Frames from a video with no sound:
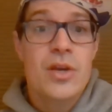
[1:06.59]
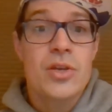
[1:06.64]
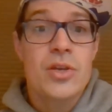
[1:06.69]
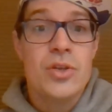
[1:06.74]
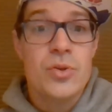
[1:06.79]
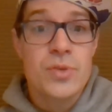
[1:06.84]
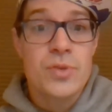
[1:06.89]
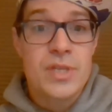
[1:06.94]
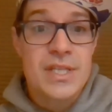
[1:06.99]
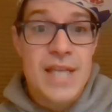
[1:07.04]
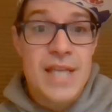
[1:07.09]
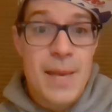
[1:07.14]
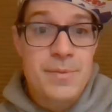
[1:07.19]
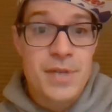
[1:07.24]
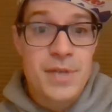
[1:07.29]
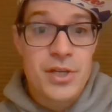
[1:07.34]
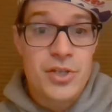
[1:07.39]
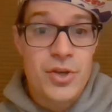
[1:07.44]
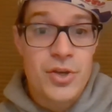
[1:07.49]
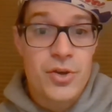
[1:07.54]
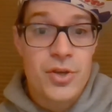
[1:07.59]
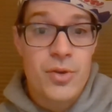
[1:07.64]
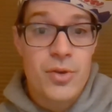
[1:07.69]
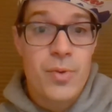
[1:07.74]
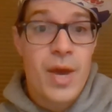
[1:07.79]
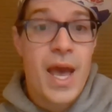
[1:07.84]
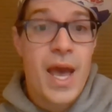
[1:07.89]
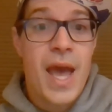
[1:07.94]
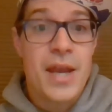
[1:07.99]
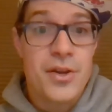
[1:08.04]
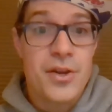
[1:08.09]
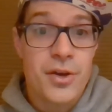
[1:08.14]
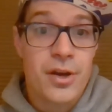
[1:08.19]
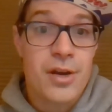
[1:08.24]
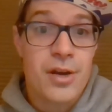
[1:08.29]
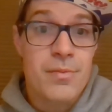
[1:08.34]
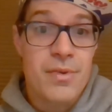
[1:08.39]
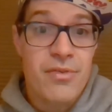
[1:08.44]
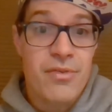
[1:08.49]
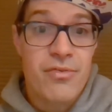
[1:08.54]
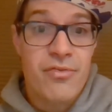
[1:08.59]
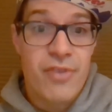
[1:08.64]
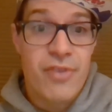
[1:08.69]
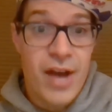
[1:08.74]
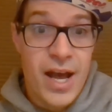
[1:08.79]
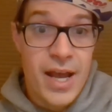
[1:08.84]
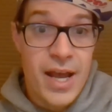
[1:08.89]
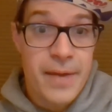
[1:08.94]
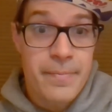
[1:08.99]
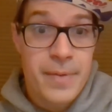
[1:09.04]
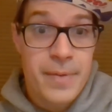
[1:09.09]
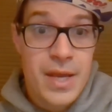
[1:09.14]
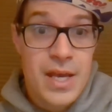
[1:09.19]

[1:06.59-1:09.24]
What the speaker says: use the steps I show you, and you're going to be fine.